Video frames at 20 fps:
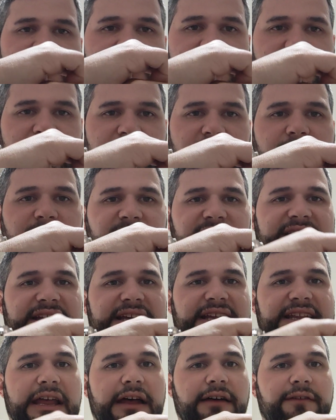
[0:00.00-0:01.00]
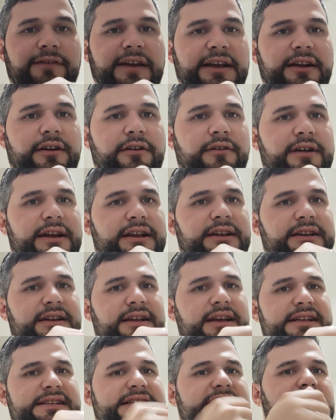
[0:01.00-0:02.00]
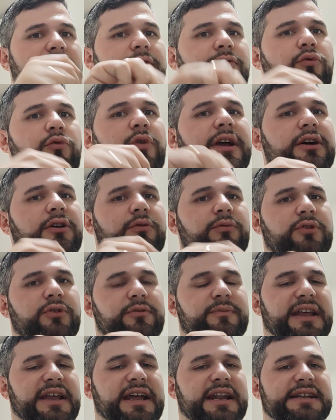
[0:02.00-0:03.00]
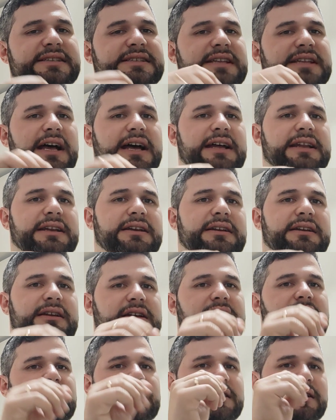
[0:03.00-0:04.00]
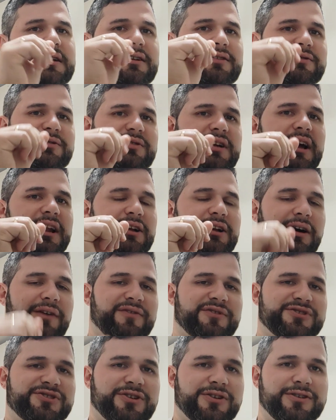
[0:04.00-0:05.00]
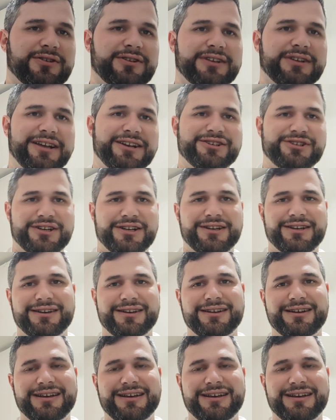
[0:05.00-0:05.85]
you're able to get that finger in. It's enough wiggle room that it's not, cutting off your circulation.